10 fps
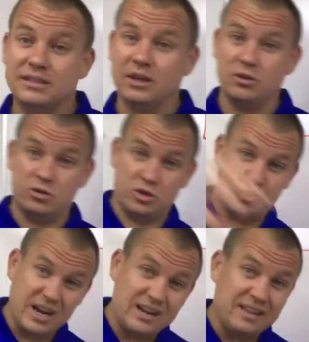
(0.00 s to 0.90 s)
That goes
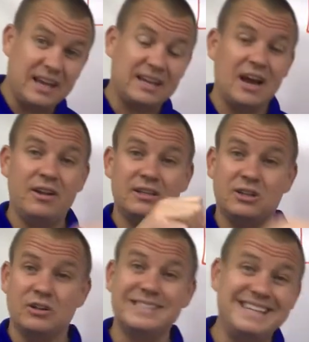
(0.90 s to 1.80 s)
straight in that account and it
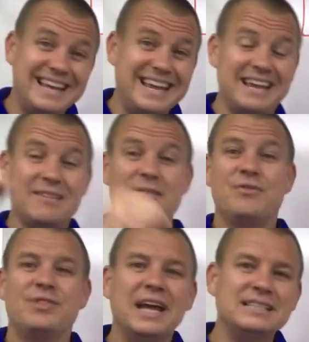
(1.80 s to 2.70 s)
starts getting
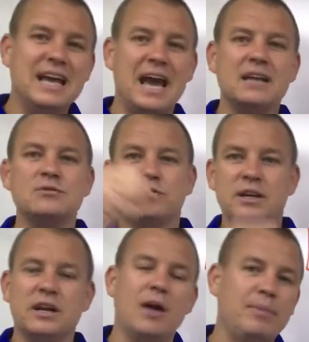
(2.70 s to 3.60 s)
that
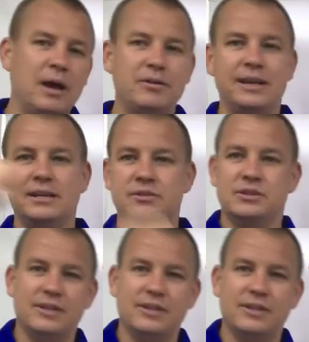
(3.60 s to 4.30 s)
tax-free compounding interest.